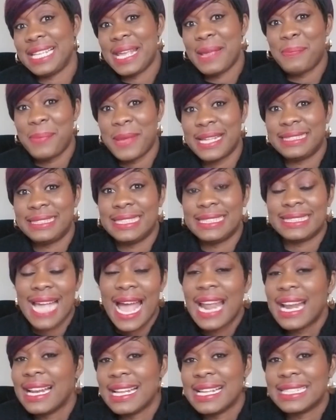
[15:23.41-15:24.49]
a business
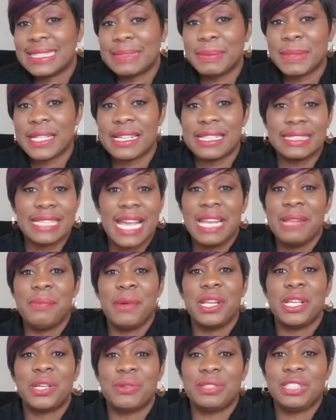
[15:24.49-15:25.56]
analyst because
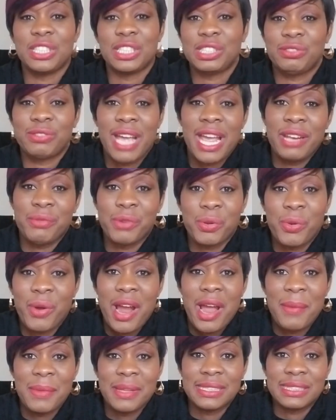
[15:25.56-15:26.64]
anybody could just write
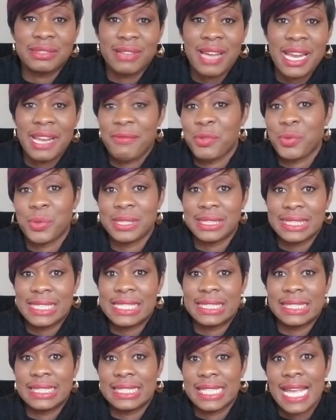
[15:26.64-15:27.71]
requirements, right? If it was
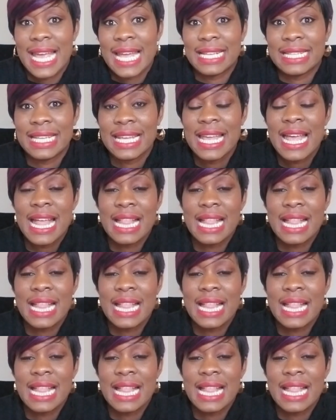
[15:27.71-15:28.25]
easy to get.